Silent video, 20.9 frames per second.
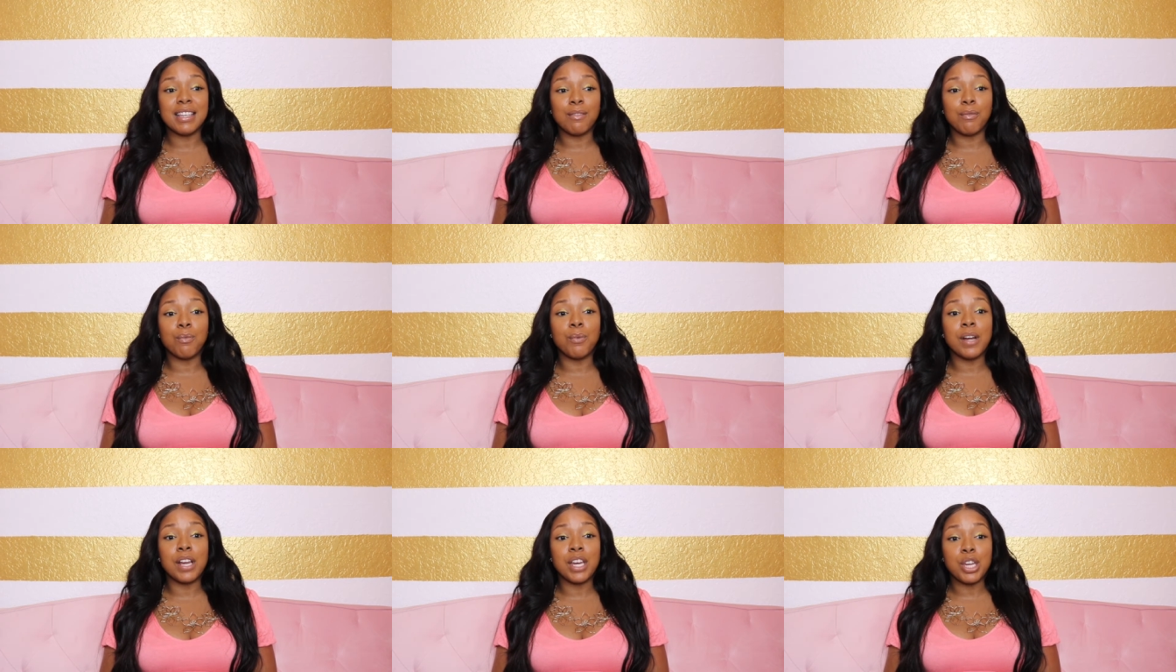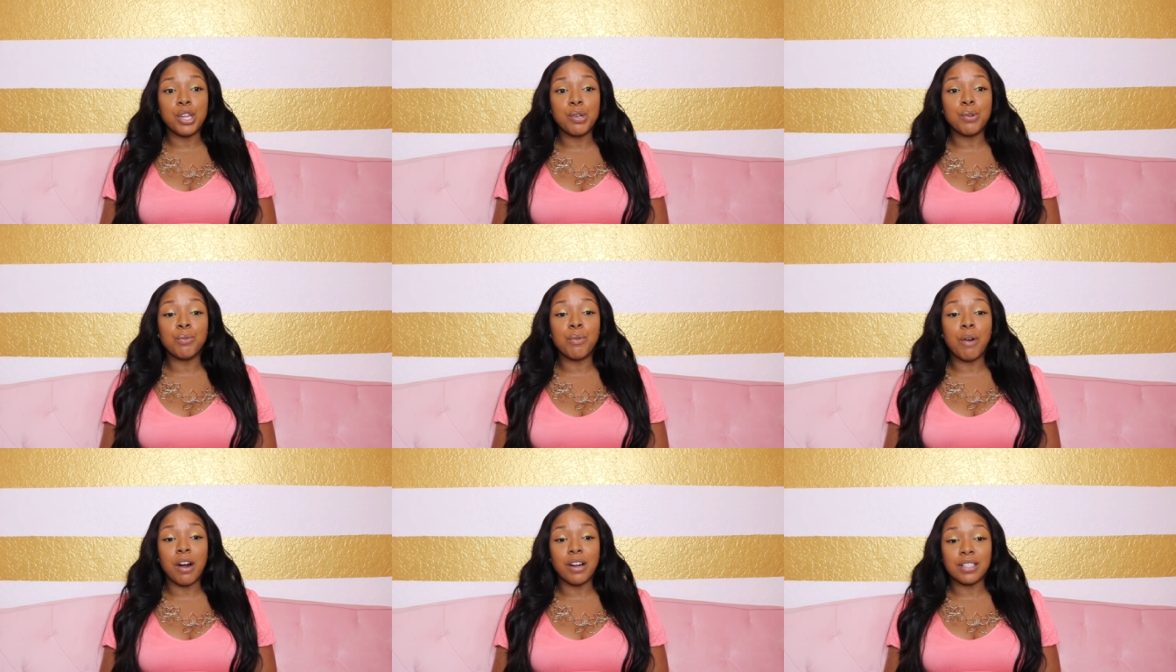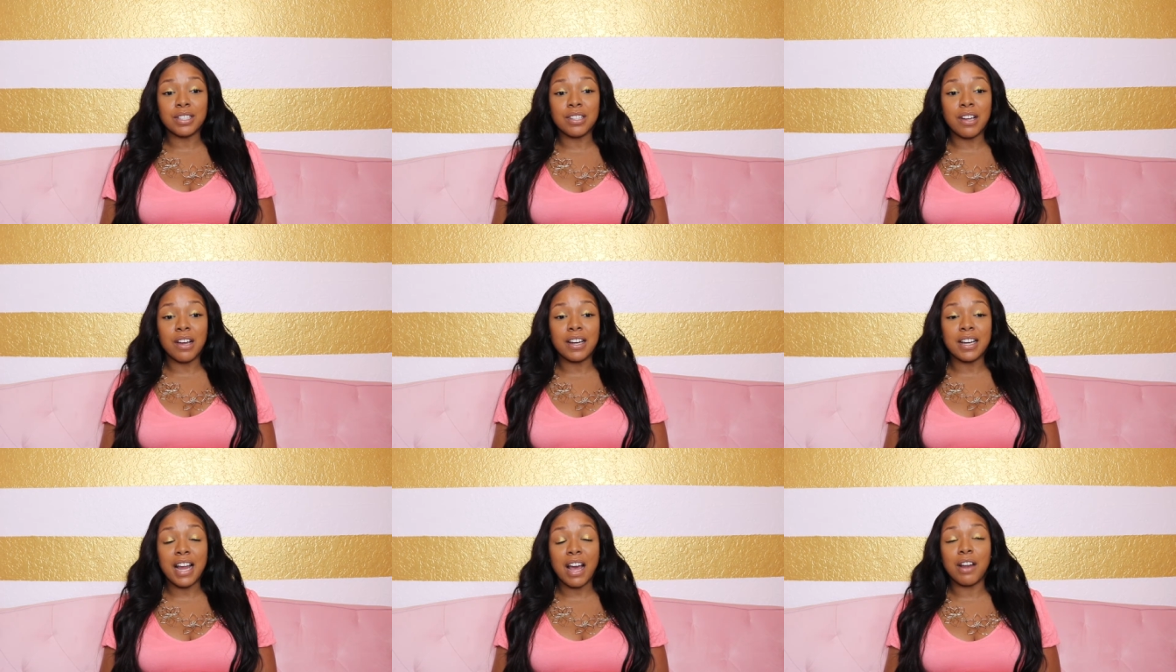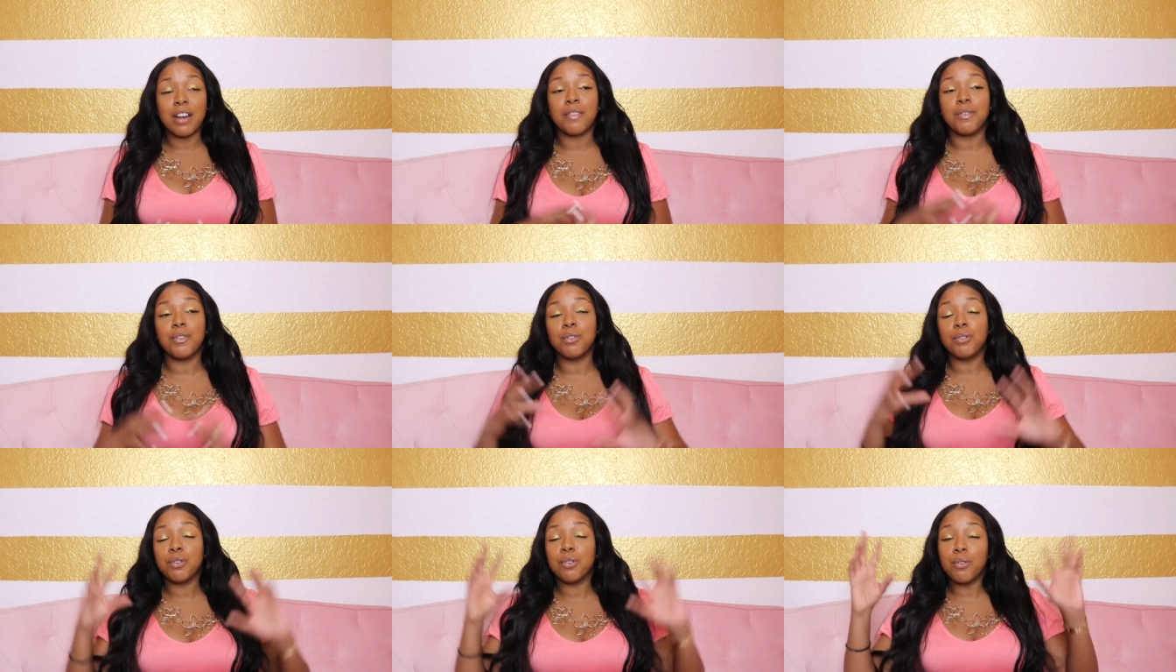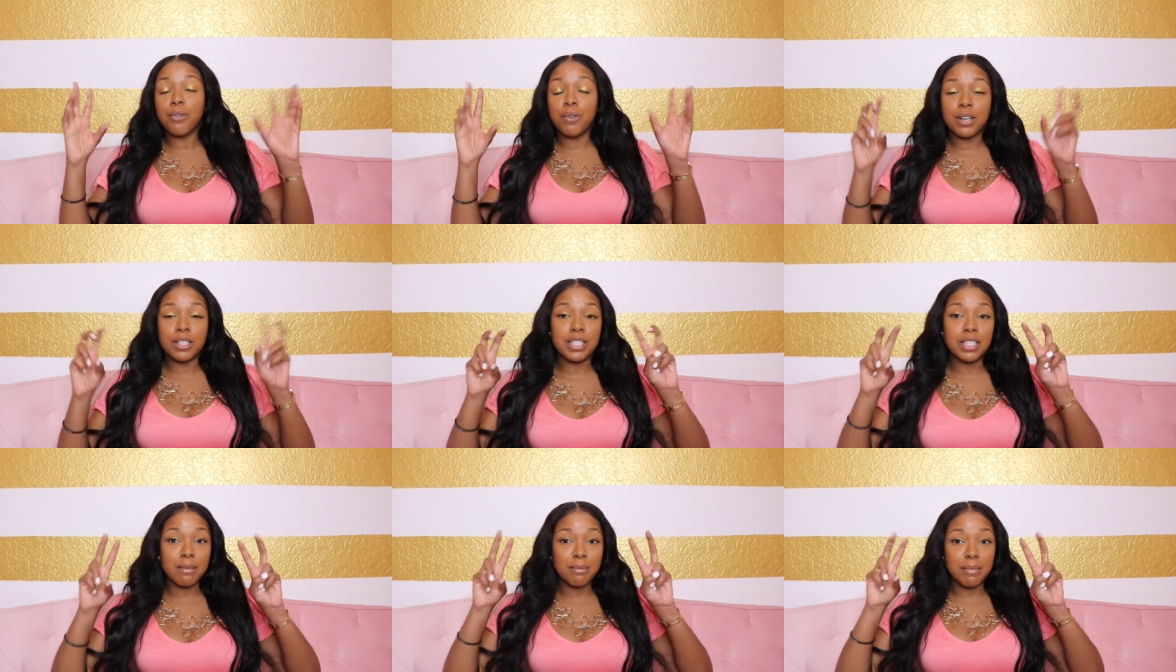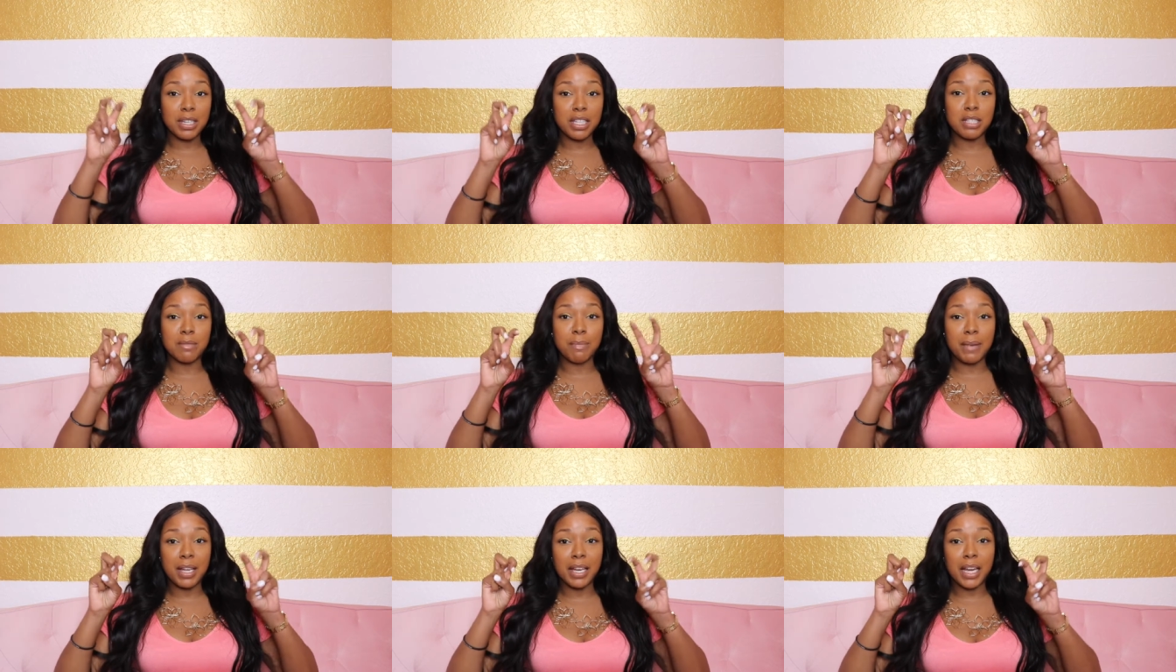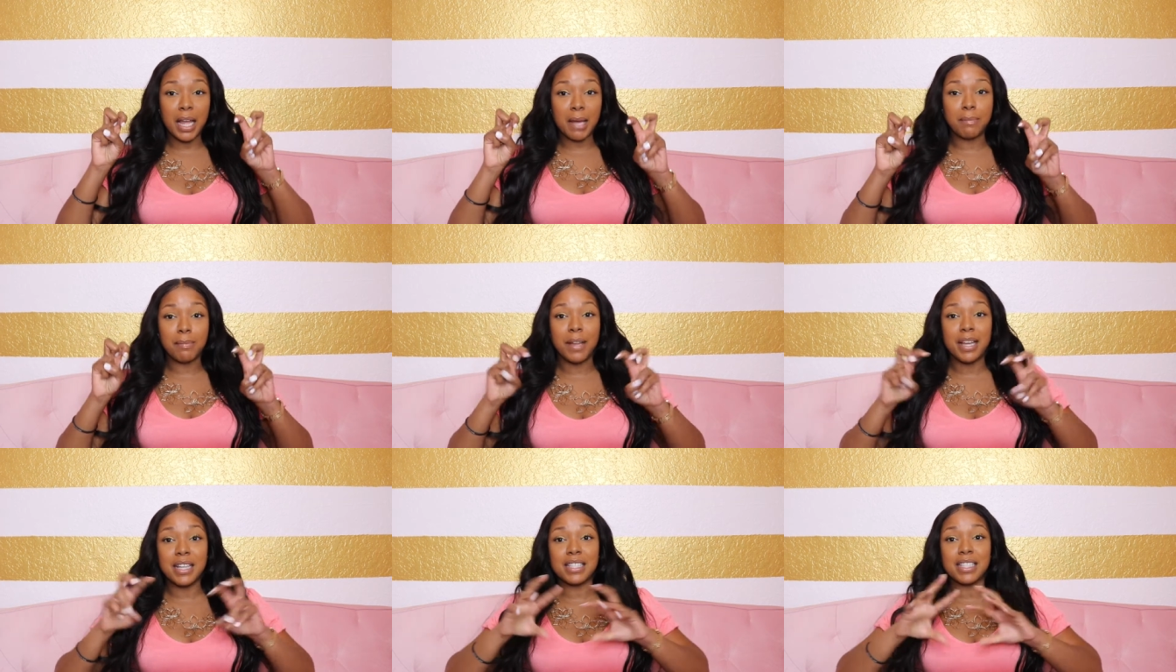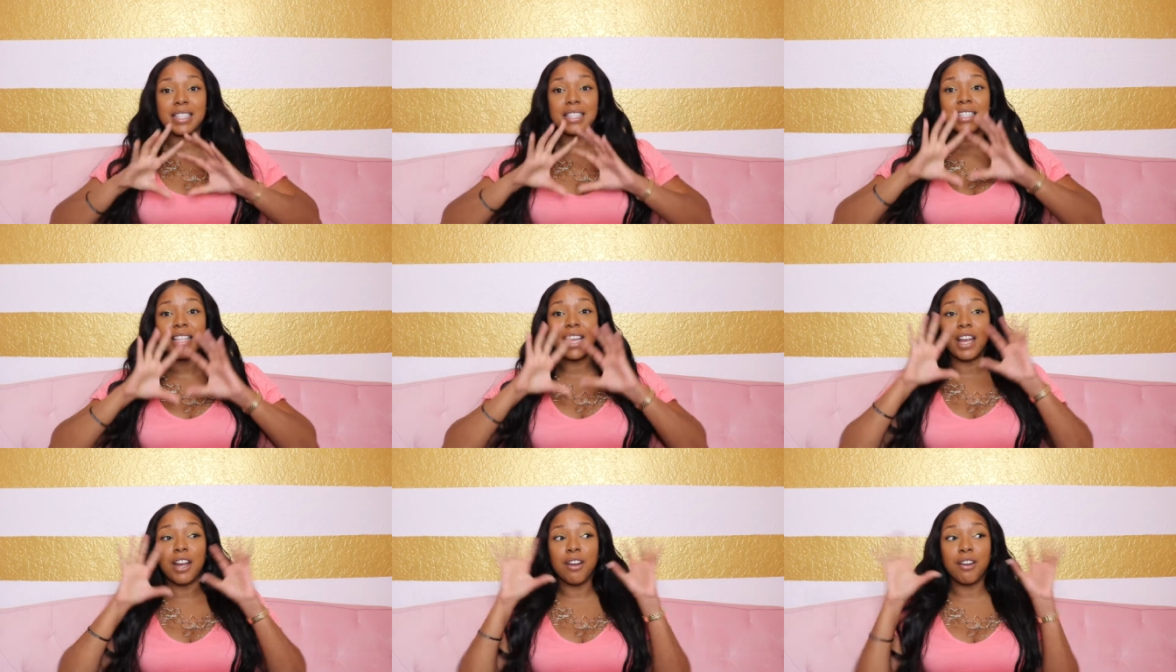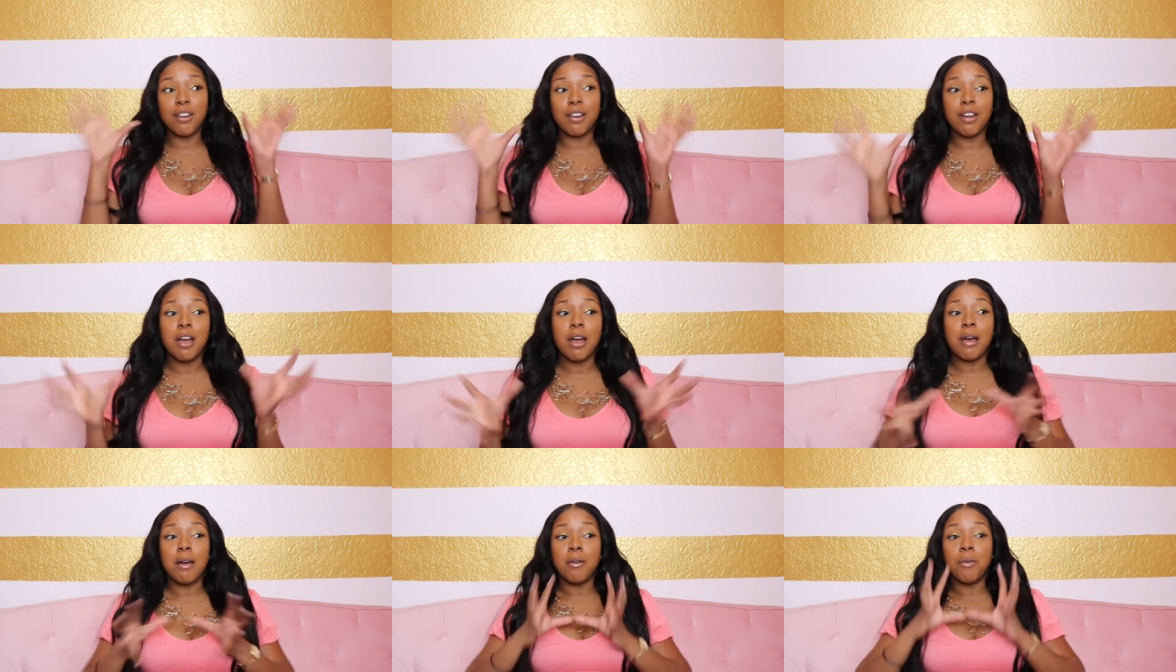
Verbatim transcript: when you are starting out, if you go in some of these big name places, they're